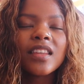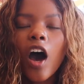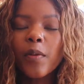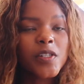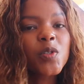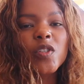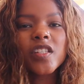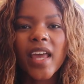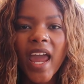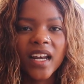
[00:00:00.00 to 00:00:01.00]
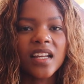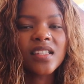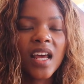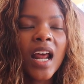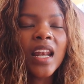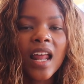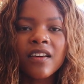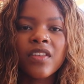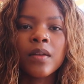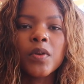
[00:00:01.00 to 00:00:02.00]
The options were just endless, and I
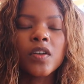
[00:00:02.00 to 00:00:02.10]
love that,